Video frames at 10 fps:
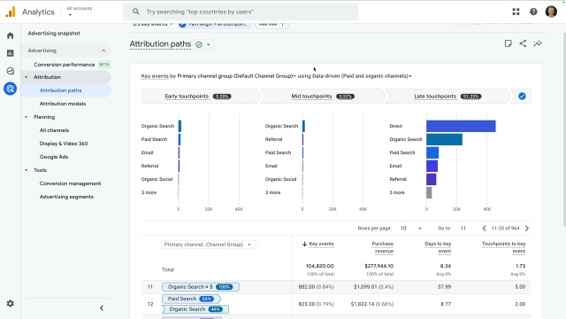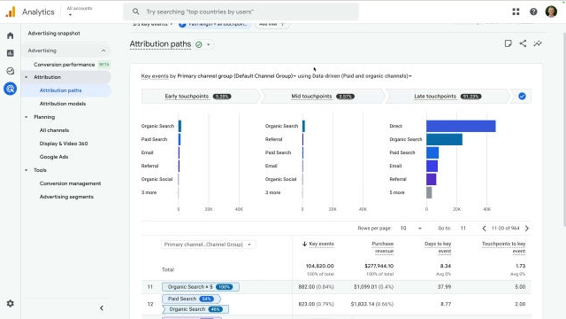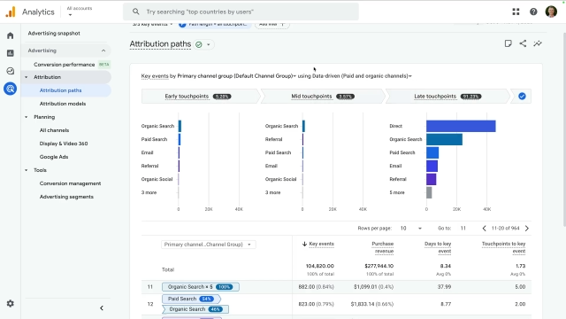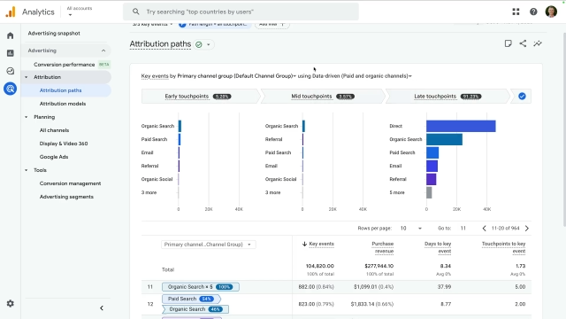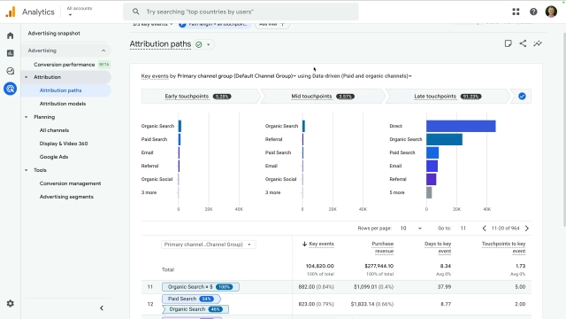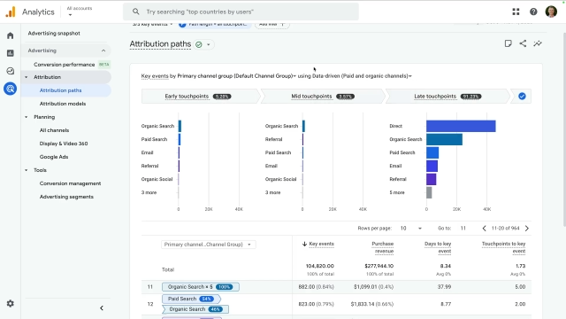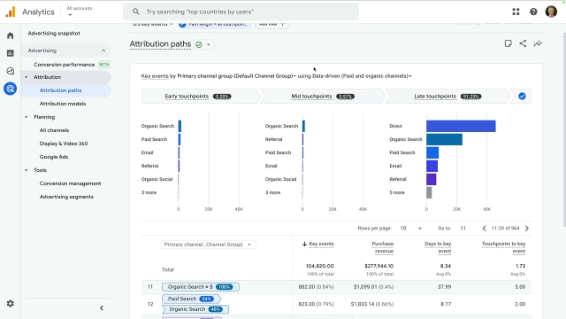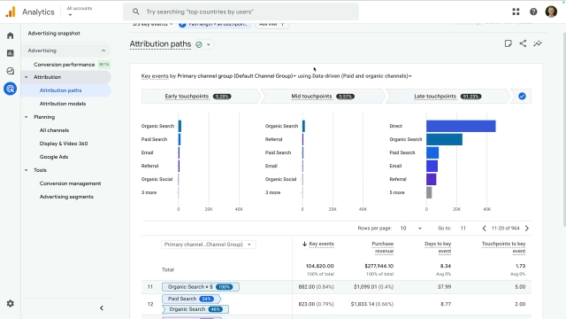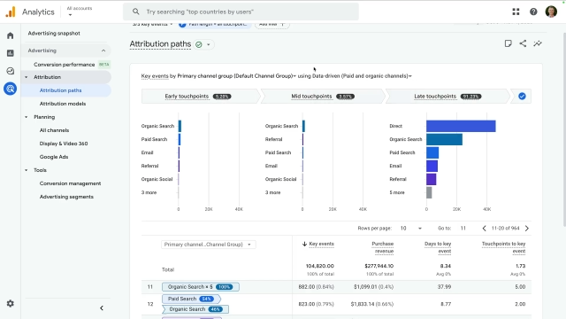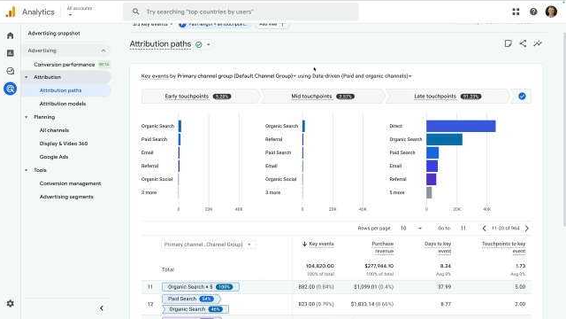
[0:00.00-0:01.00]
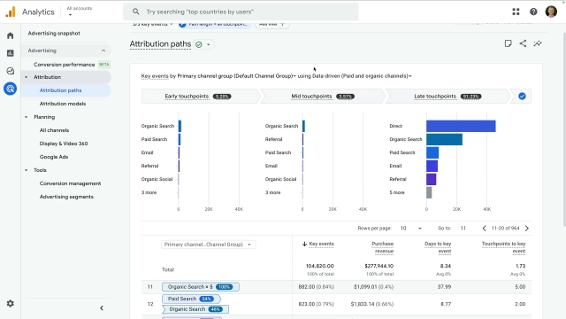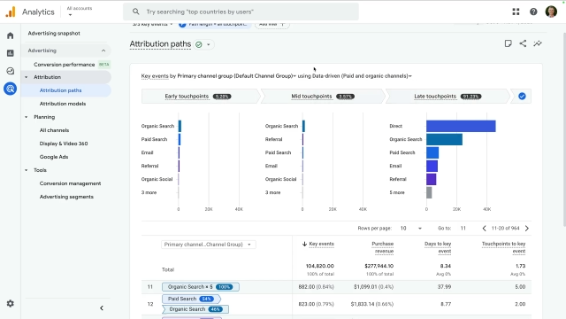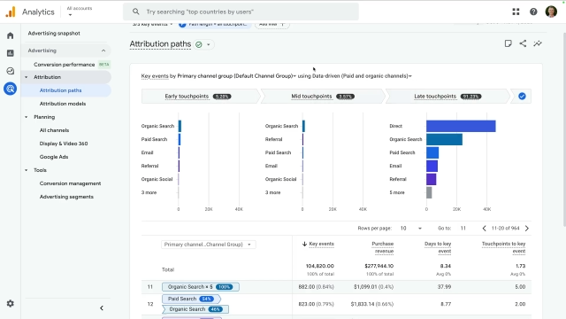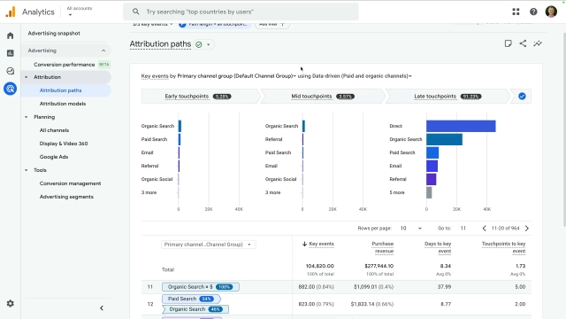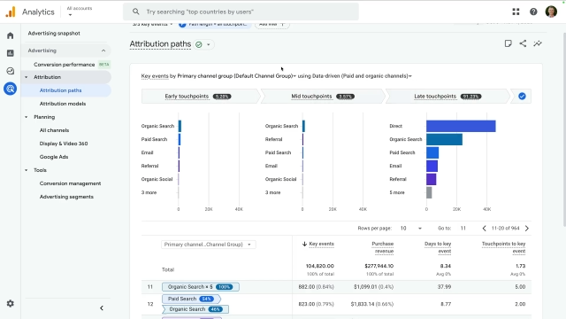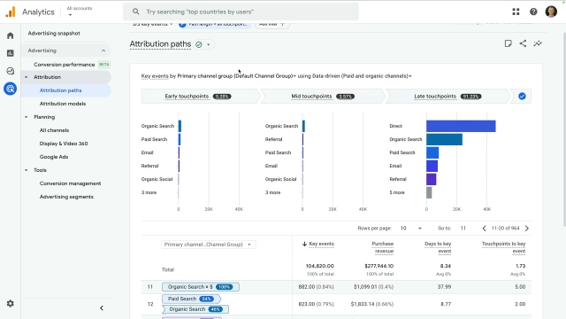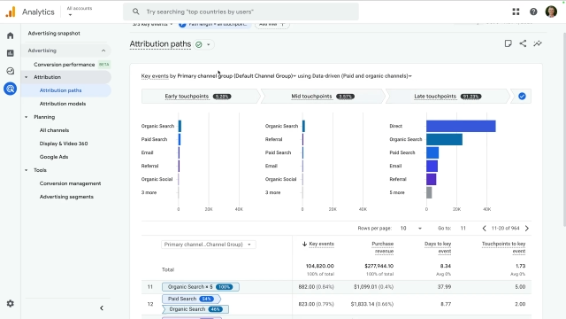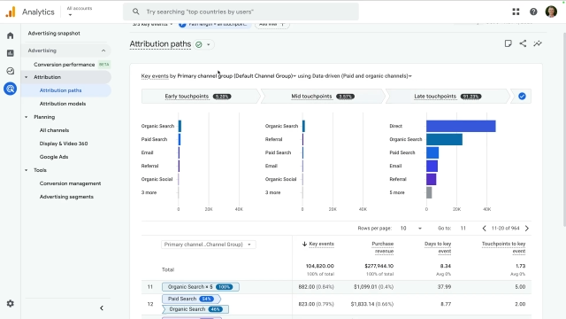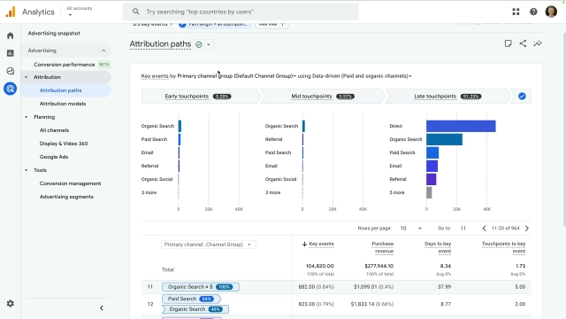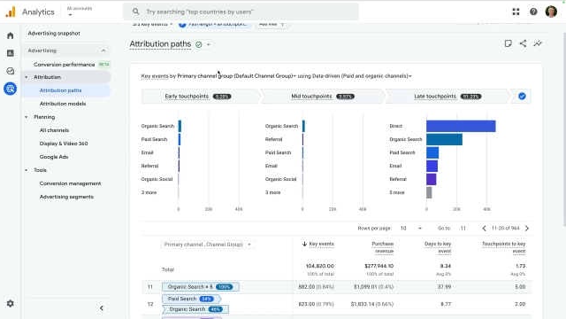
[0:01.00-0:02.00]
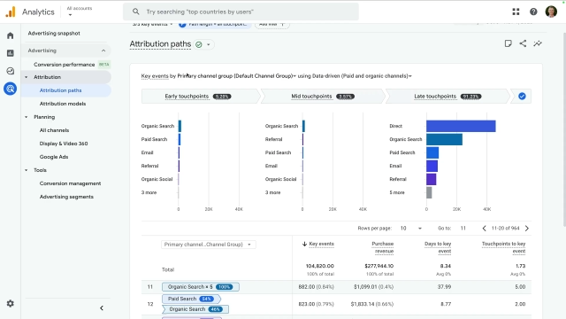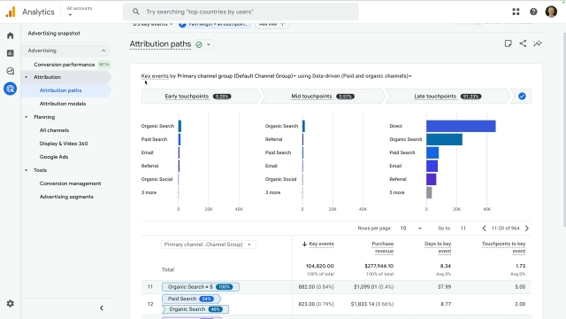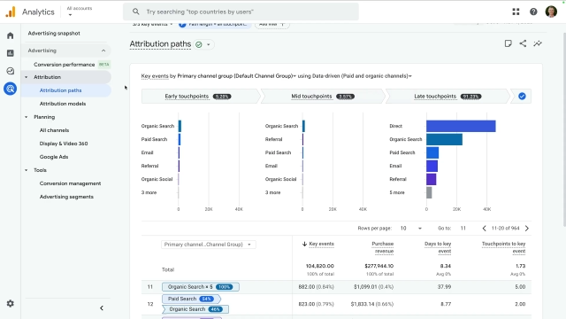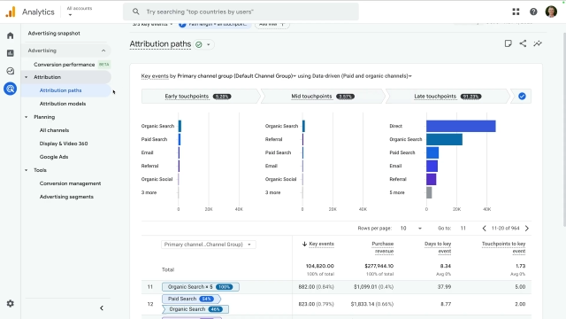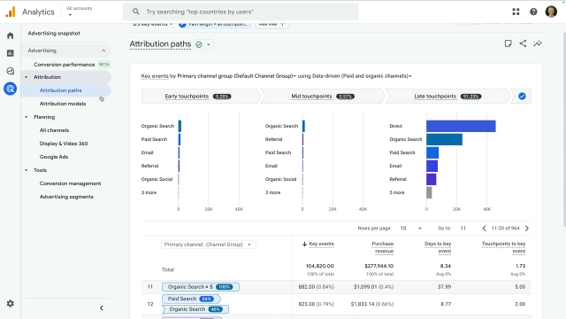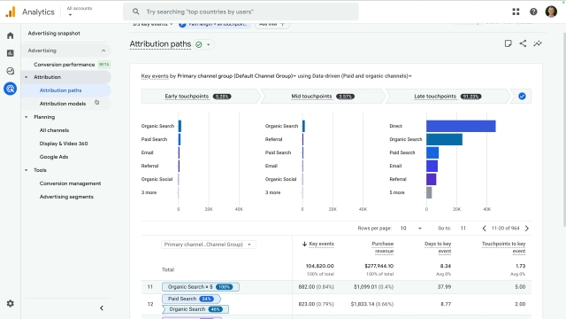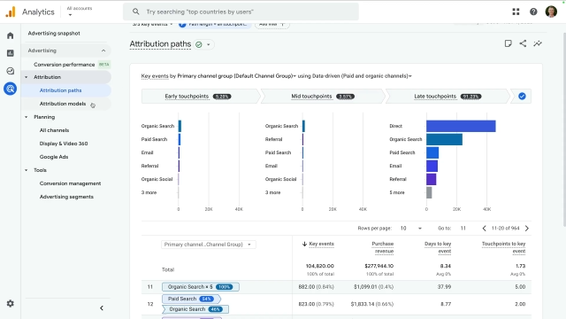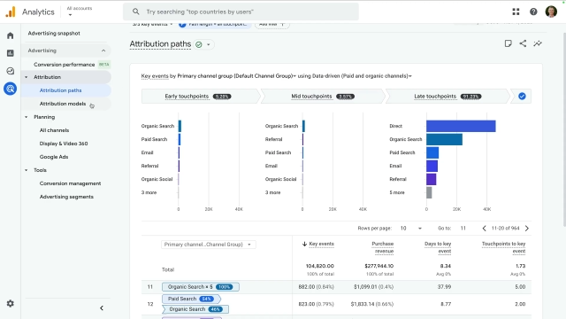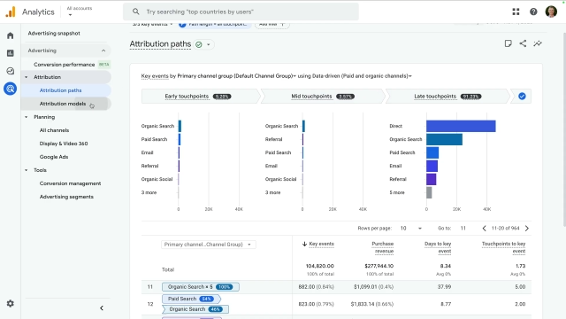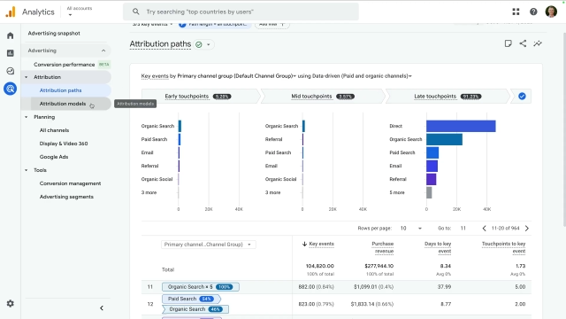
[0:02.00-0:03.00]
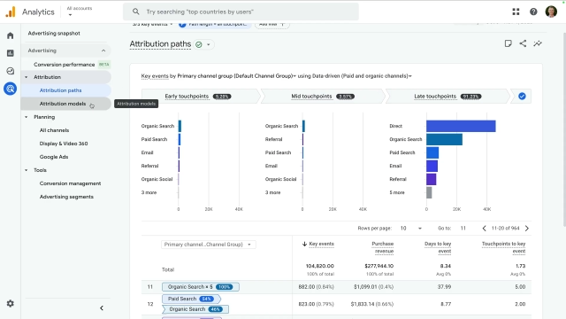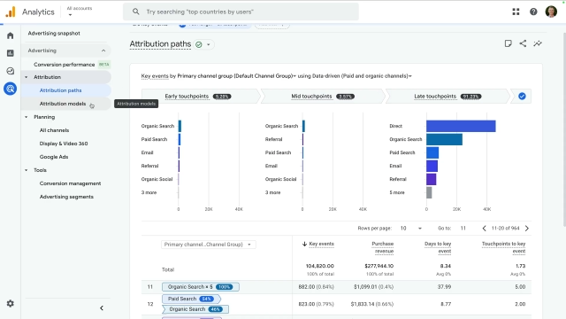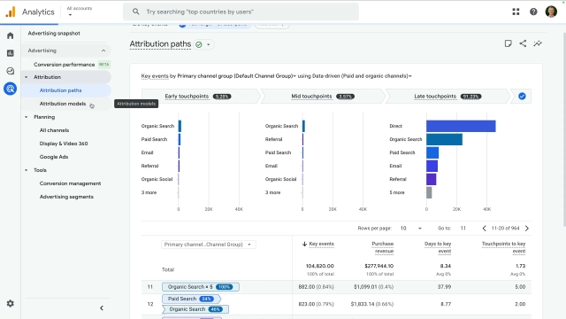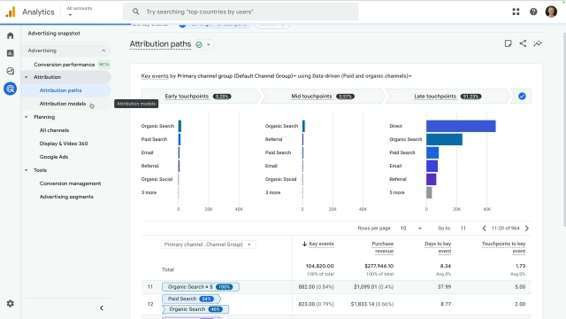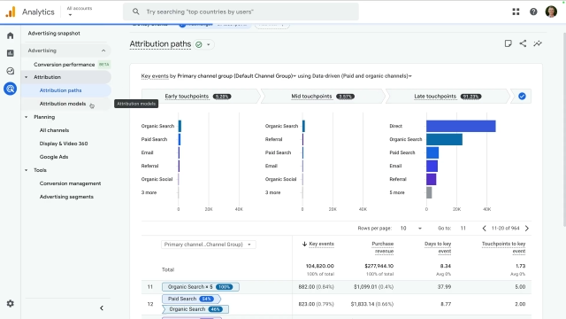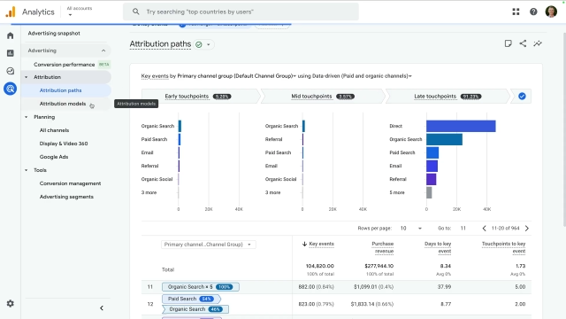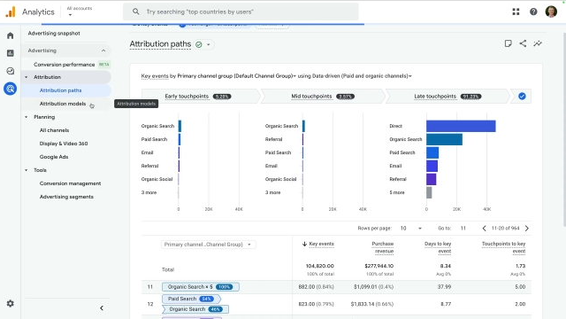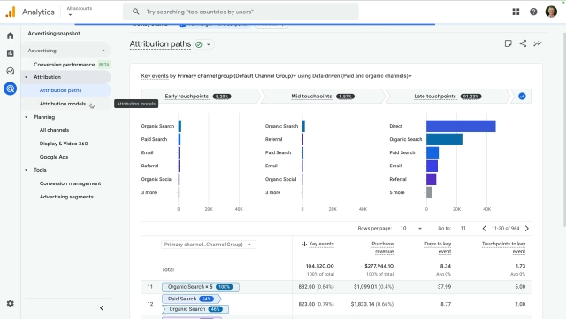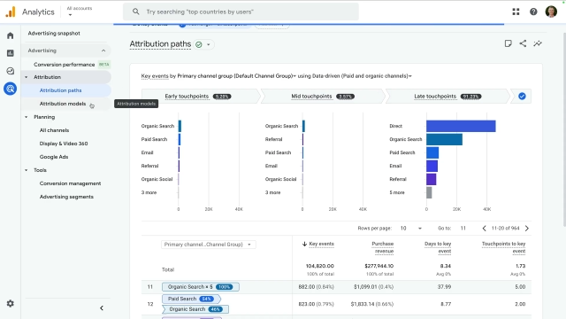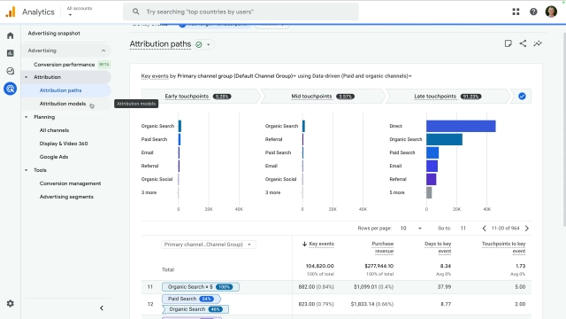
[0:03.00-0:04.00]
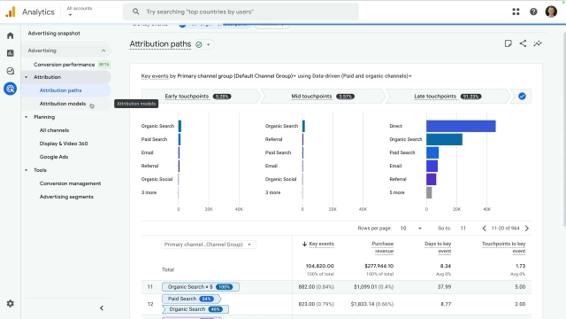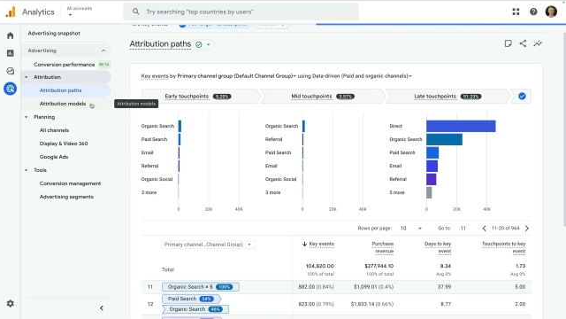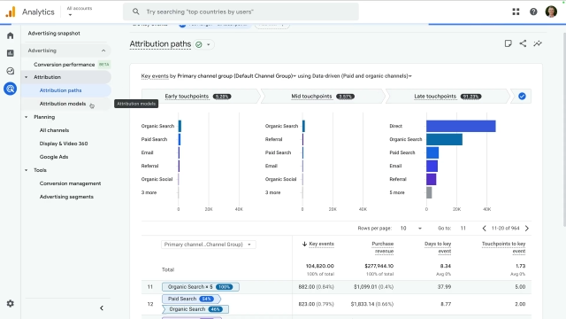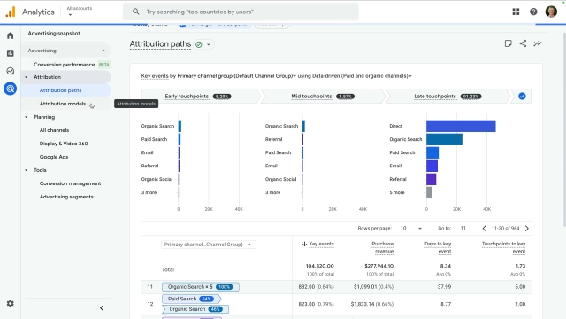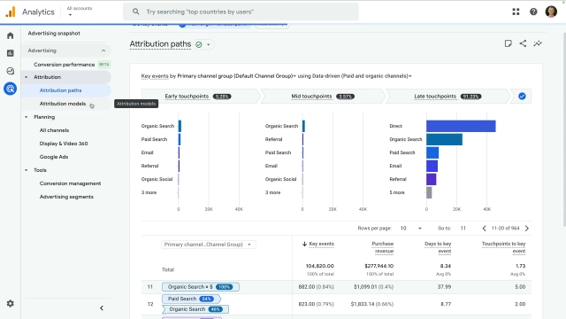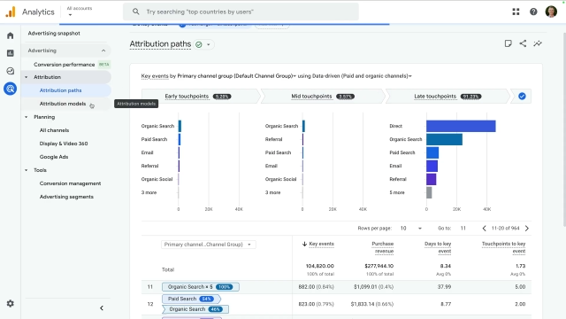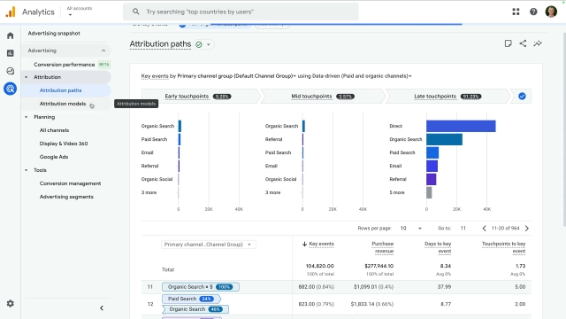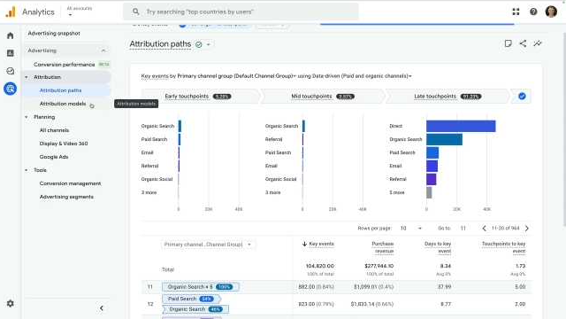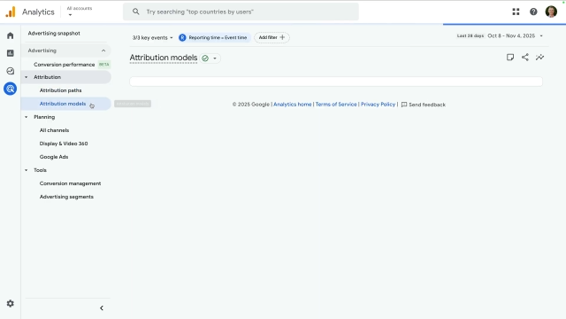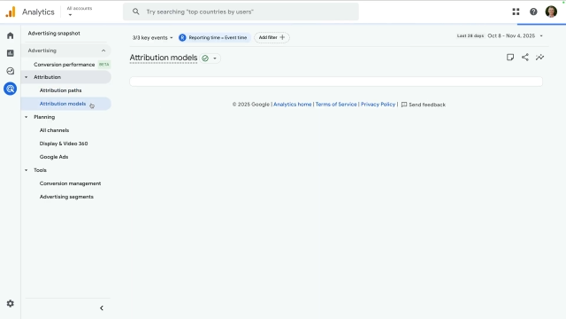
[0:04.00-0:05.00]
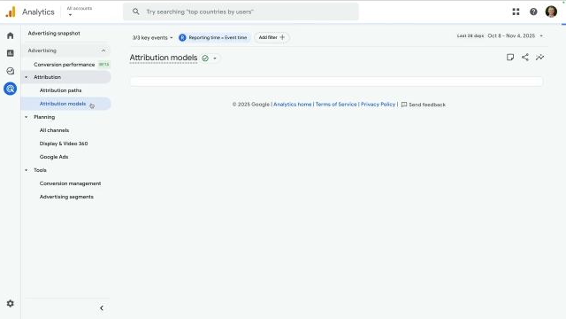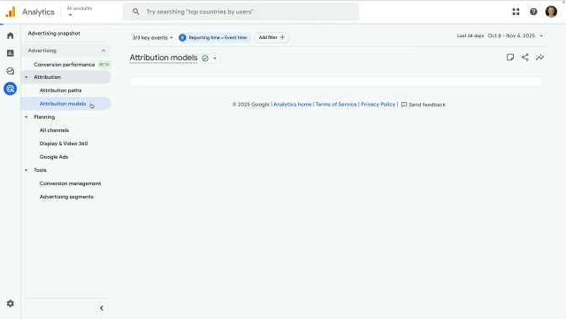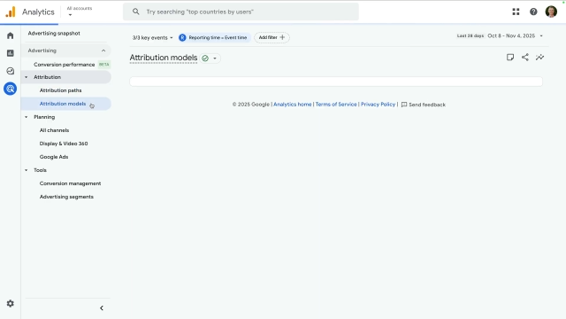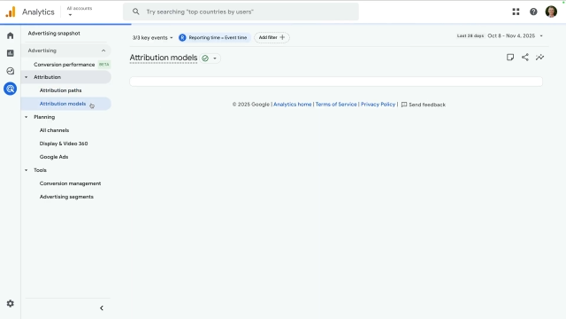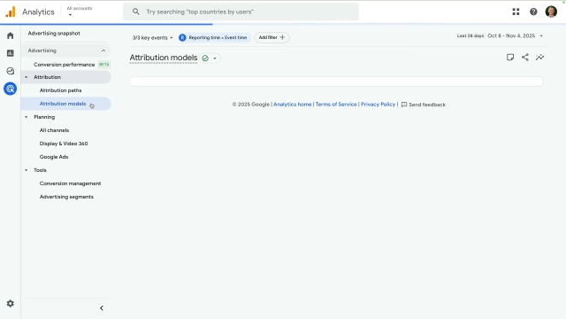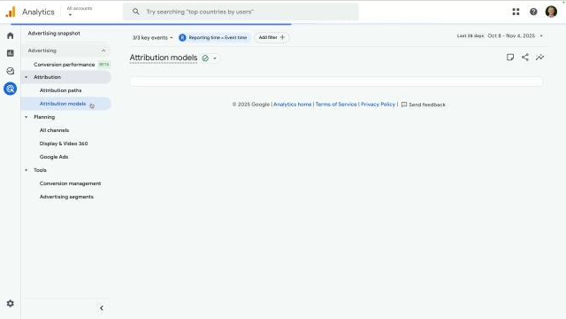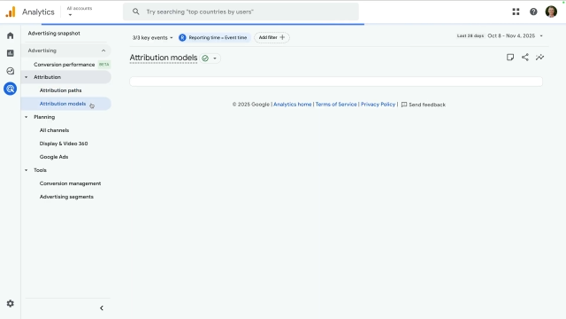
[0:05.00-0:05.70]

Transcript: [unreadable: no face in view]